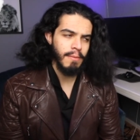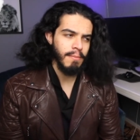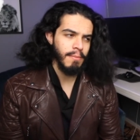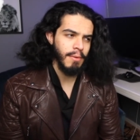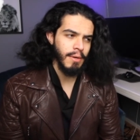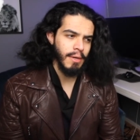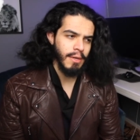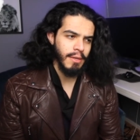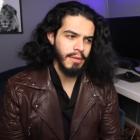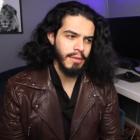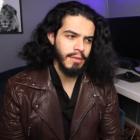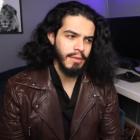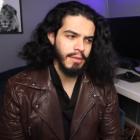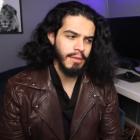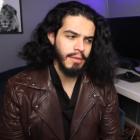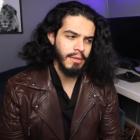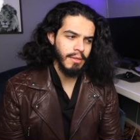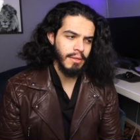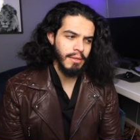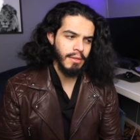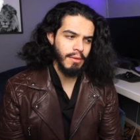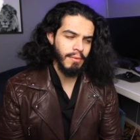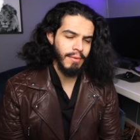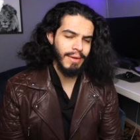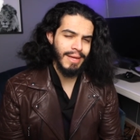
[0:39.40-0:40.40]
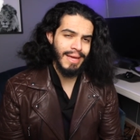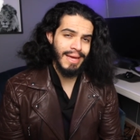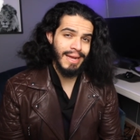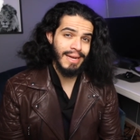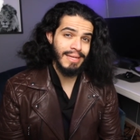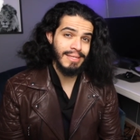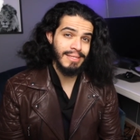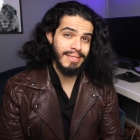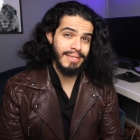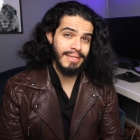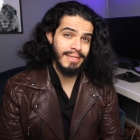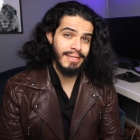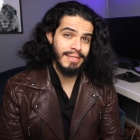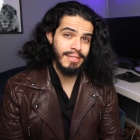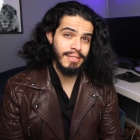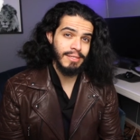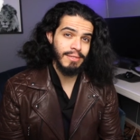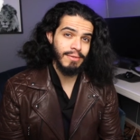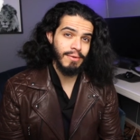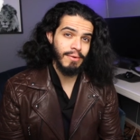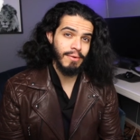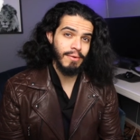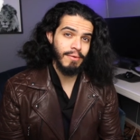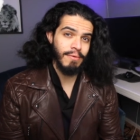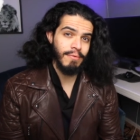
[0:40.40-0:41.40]
But the reality is,
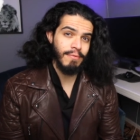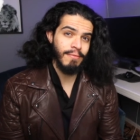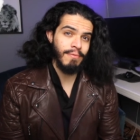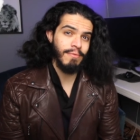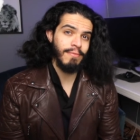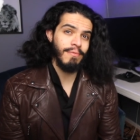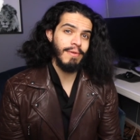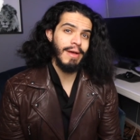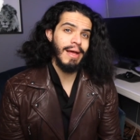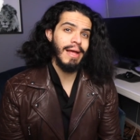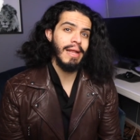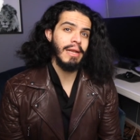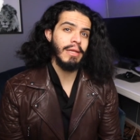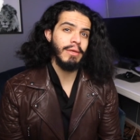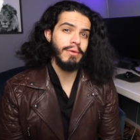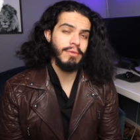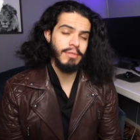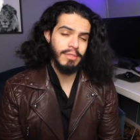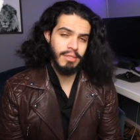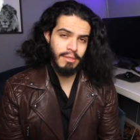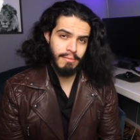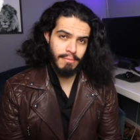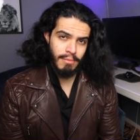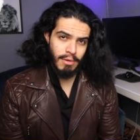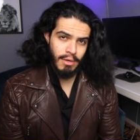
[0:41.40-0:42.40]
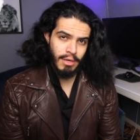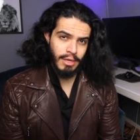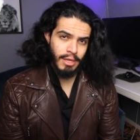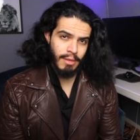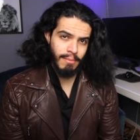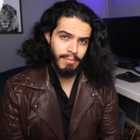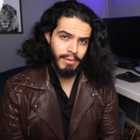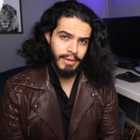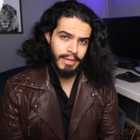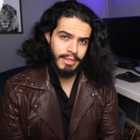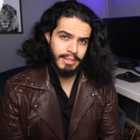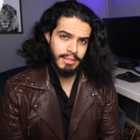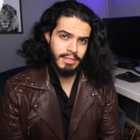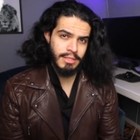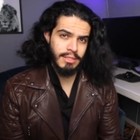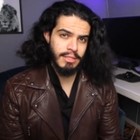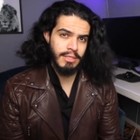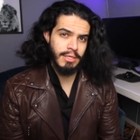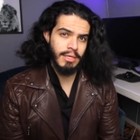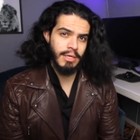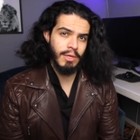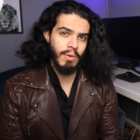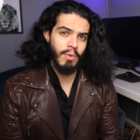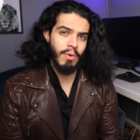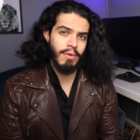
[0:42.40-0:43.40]
your value to the marketplace is
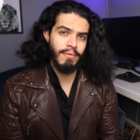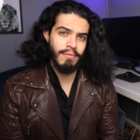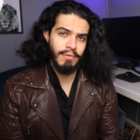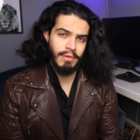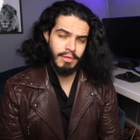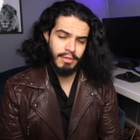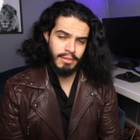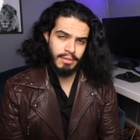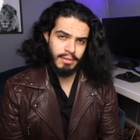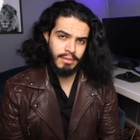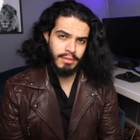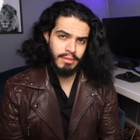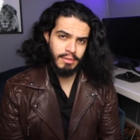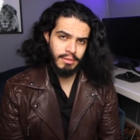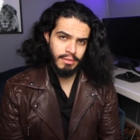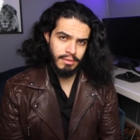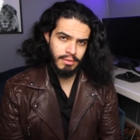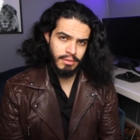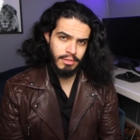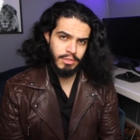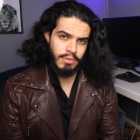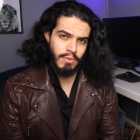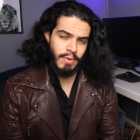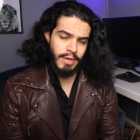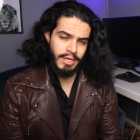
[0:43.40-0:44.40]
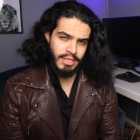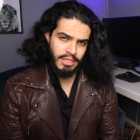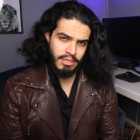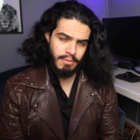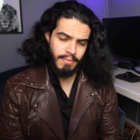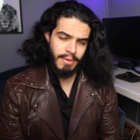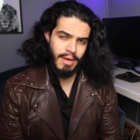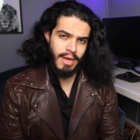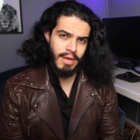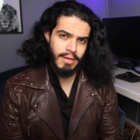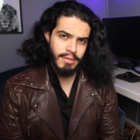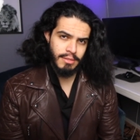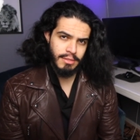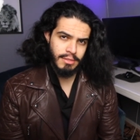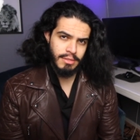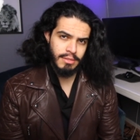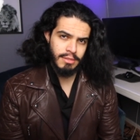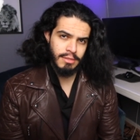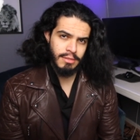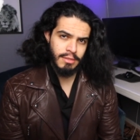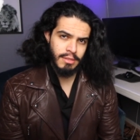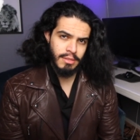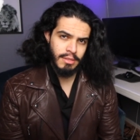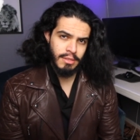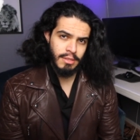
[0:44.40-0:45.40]
the equivalent to eighty
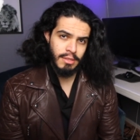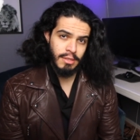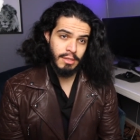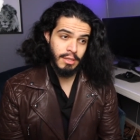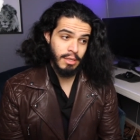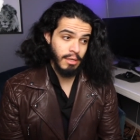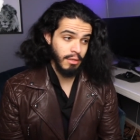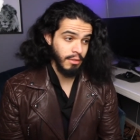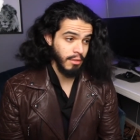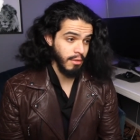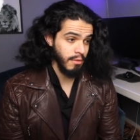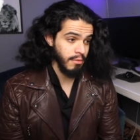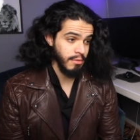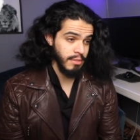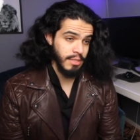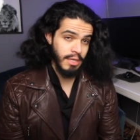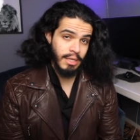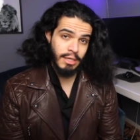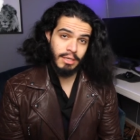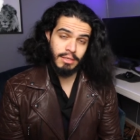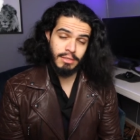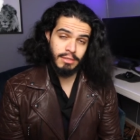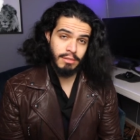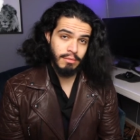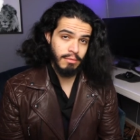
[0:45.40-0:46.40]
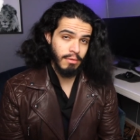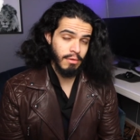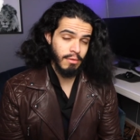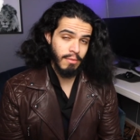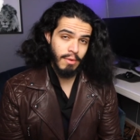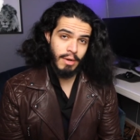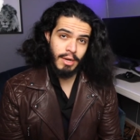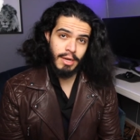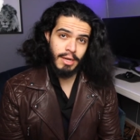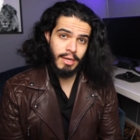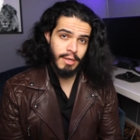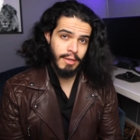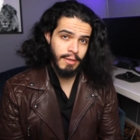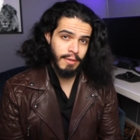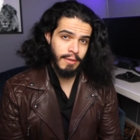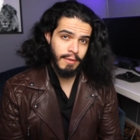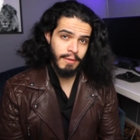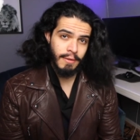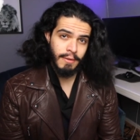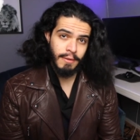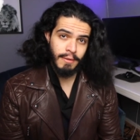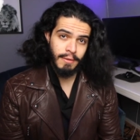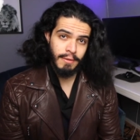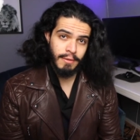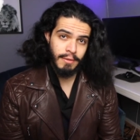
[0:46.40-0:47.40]
pounds. Now, don't take this the wrong way.
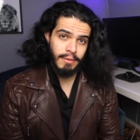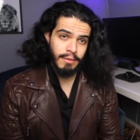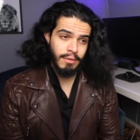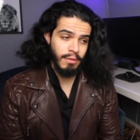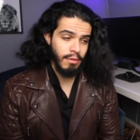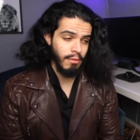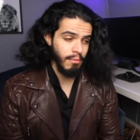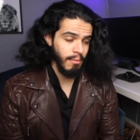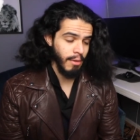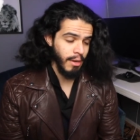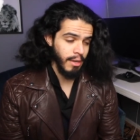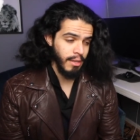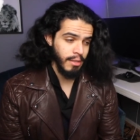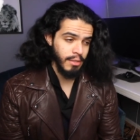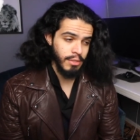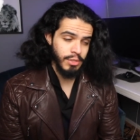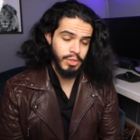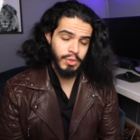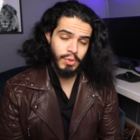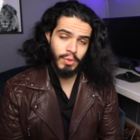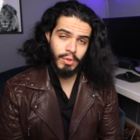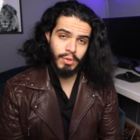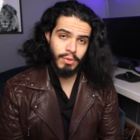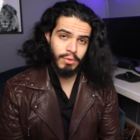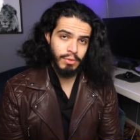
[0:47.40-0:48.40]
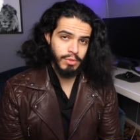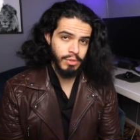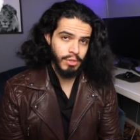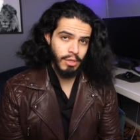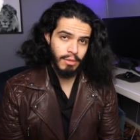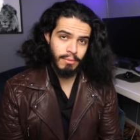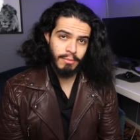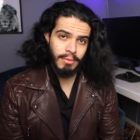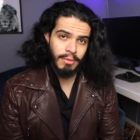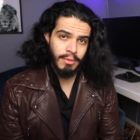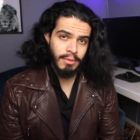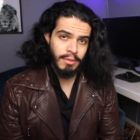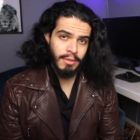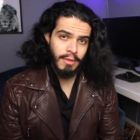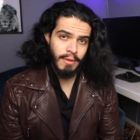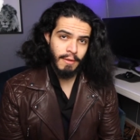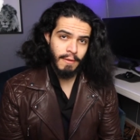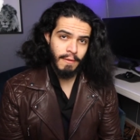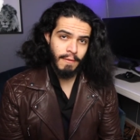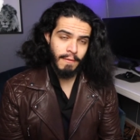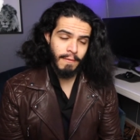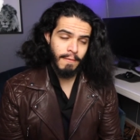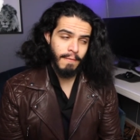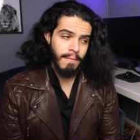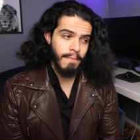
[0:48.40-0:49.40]
You might enjoy your job,
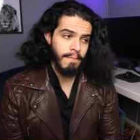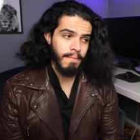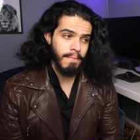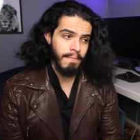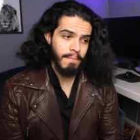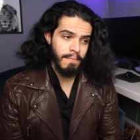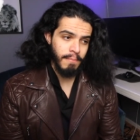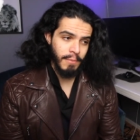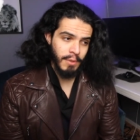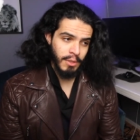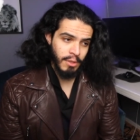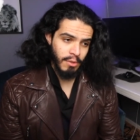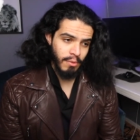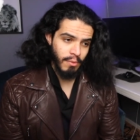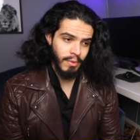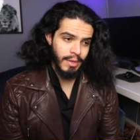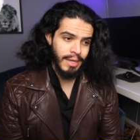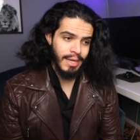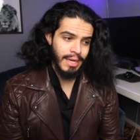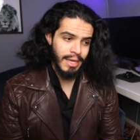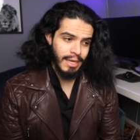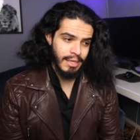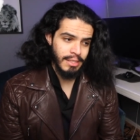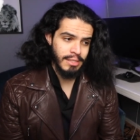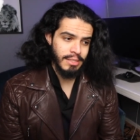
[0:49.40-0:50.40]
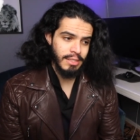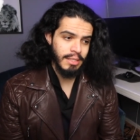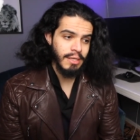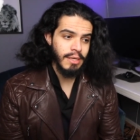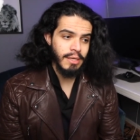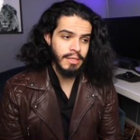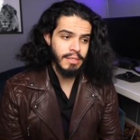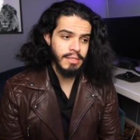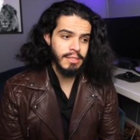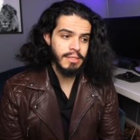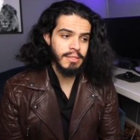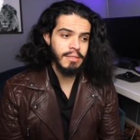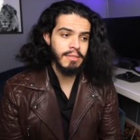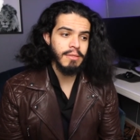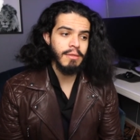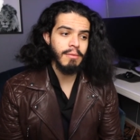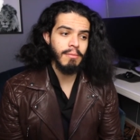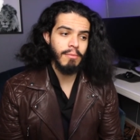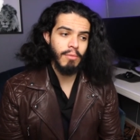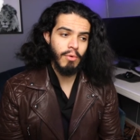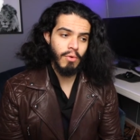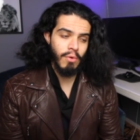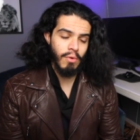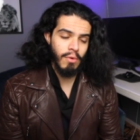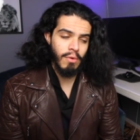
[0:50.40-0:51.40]
but the reality is, the
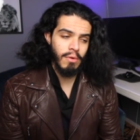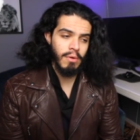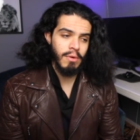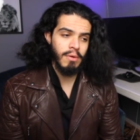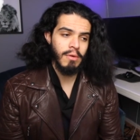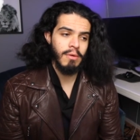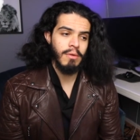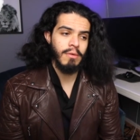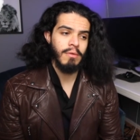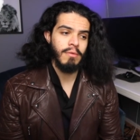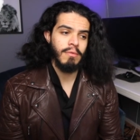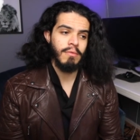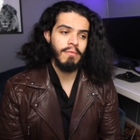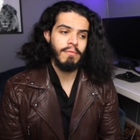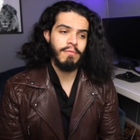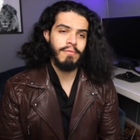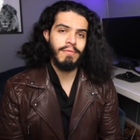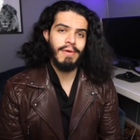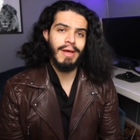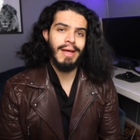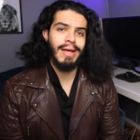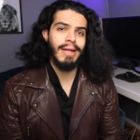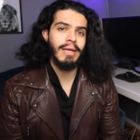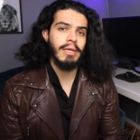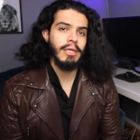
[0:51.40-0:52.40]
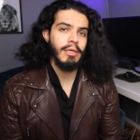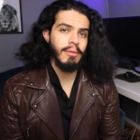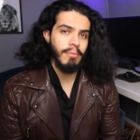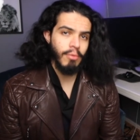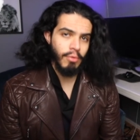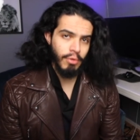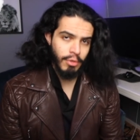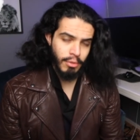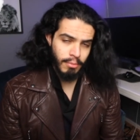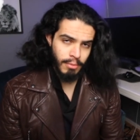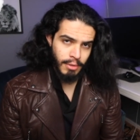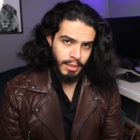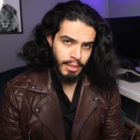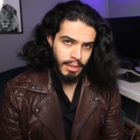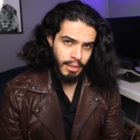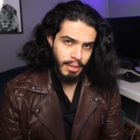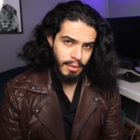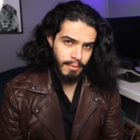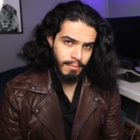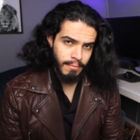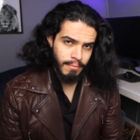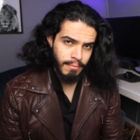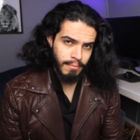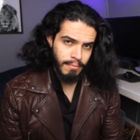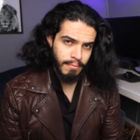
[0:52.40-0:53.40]
more valuable you
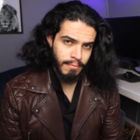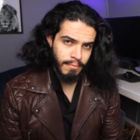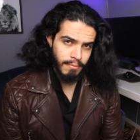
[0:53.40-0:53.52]
become,